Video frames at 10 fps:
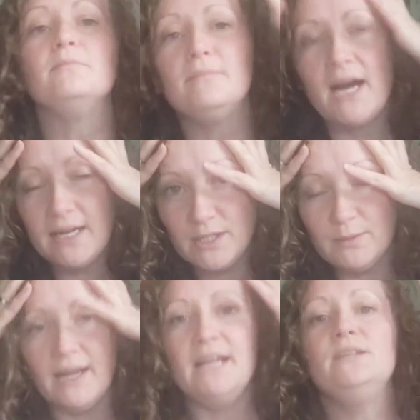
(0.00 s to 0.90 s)

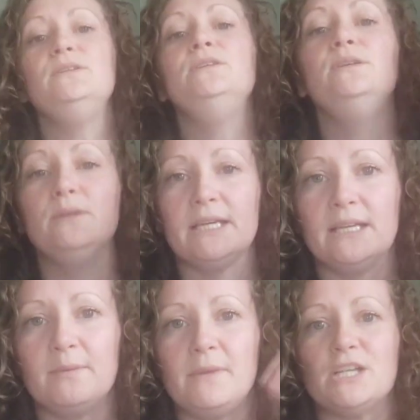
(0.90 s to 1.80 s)
migraine you
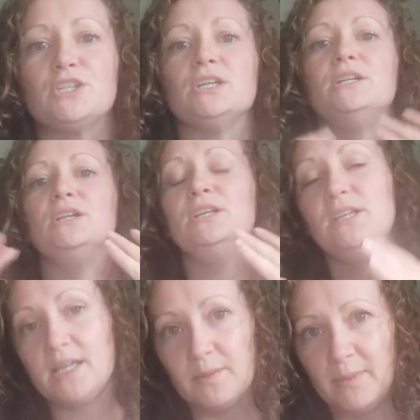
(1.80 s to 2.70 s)
can imagine.
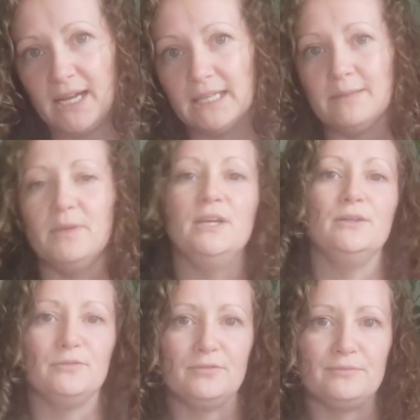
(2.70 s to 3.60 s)
You can barely
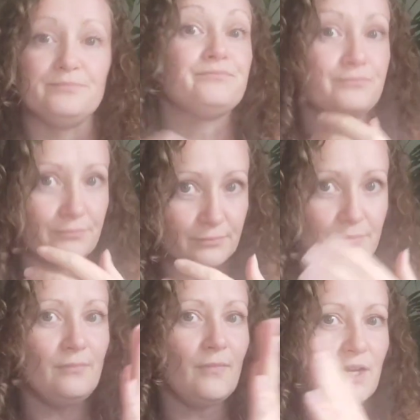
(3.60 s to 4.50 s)
move.
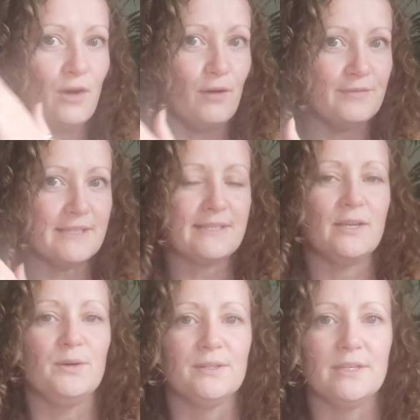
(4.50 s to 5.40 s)

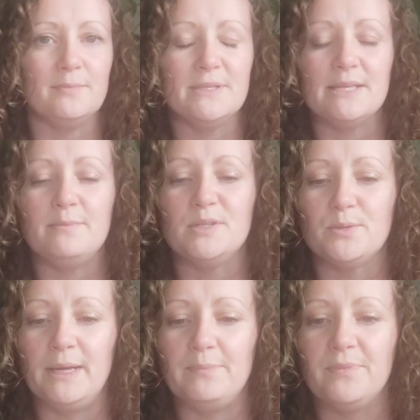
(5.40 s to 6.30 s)
Obviously, all the numbers in
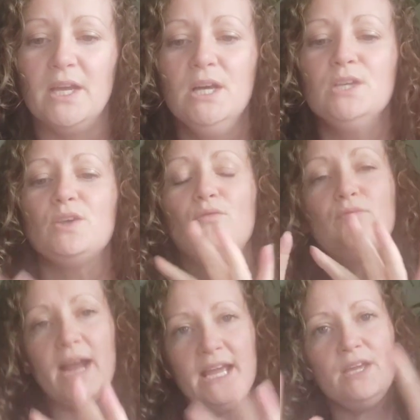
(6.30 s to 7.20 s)
between. So
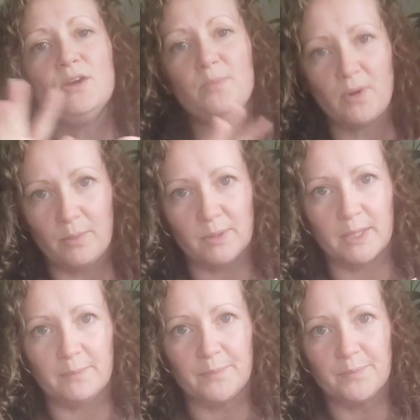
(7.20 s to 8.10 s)
rate your
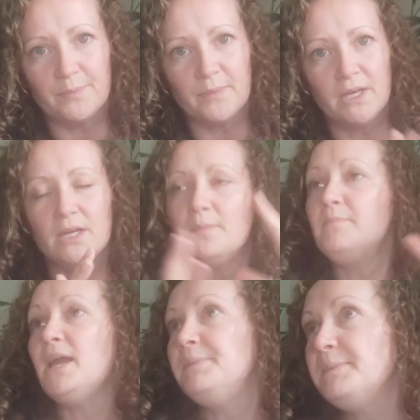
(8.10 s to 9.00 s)
problem.
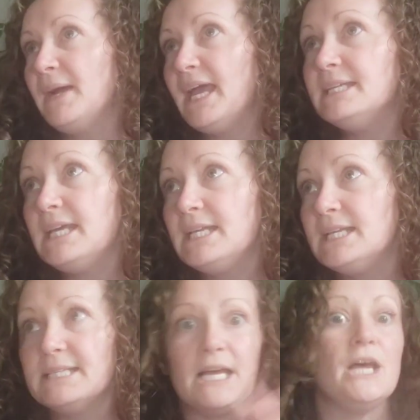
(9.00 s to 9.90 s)
Maybe my headache
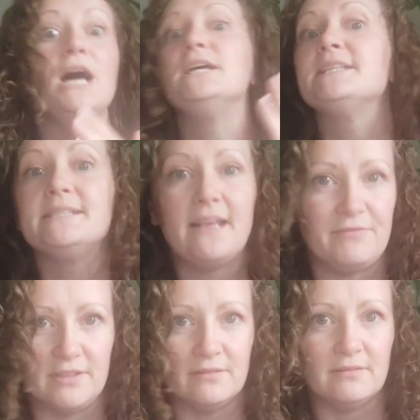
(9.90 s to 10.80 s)
is a
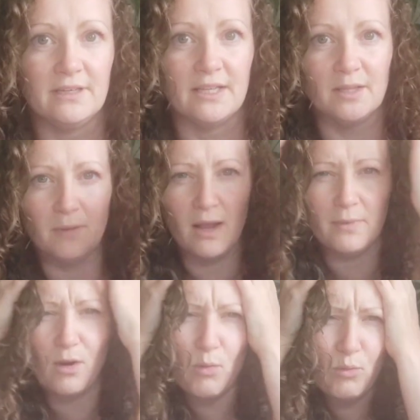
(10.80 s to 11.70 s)
7 at the
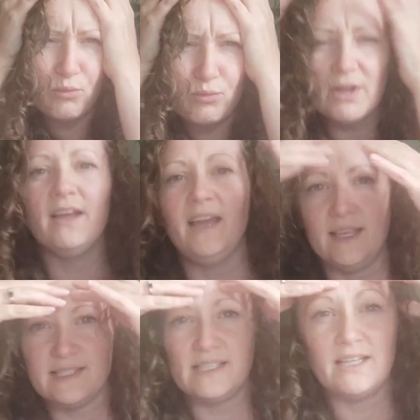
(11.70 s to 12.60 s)
moment. Oof,
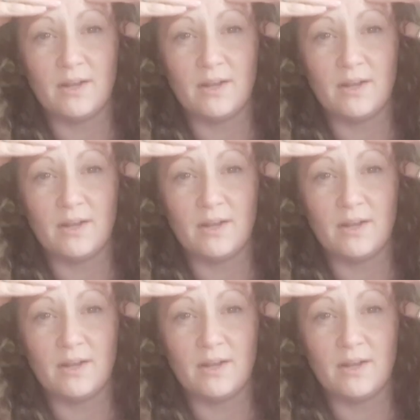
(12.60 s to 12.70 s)
it's